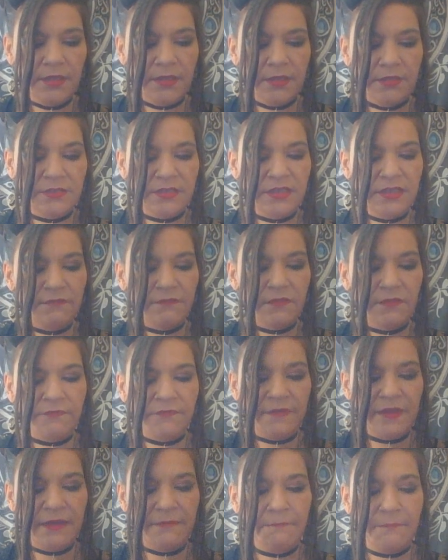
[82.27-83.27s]
and to give the
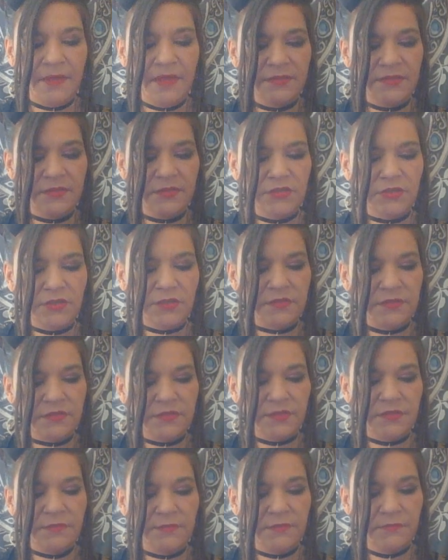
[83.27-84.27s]
fan
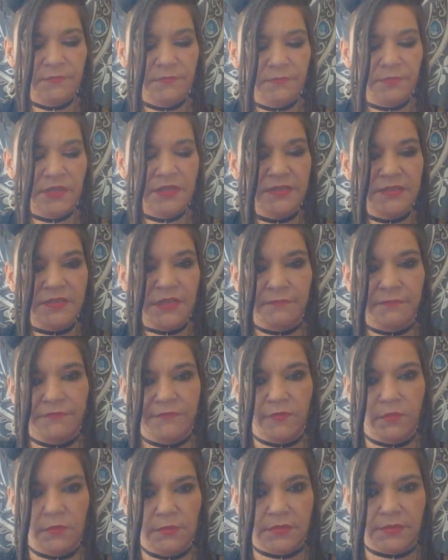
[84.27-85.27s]
messages. Please come
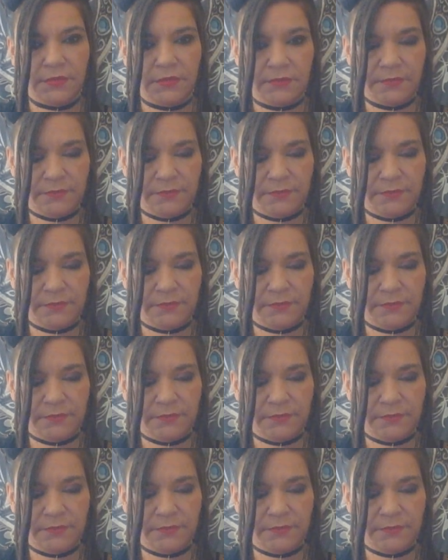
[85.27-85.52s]
forward.